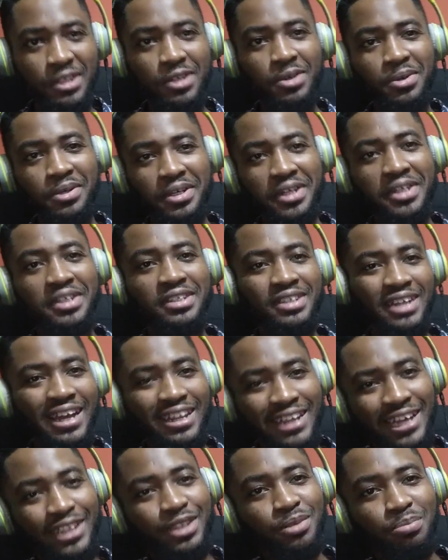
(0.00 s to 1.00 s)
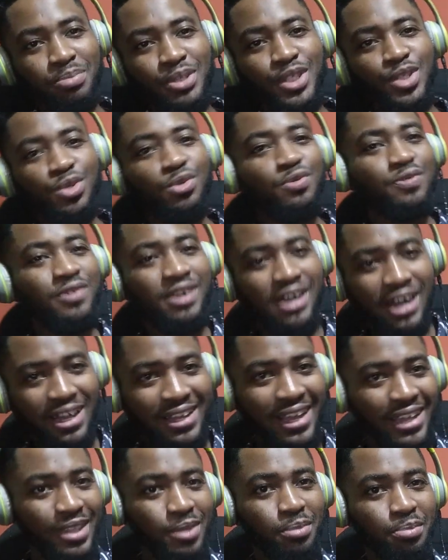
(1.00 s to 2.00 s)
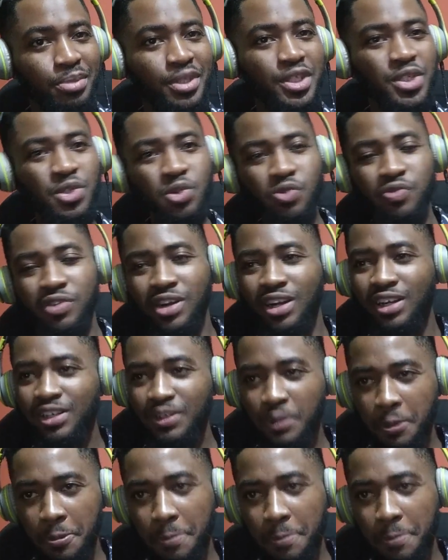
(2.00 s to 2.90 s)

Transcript: Okay, I like the beat so far. I like the beat so far.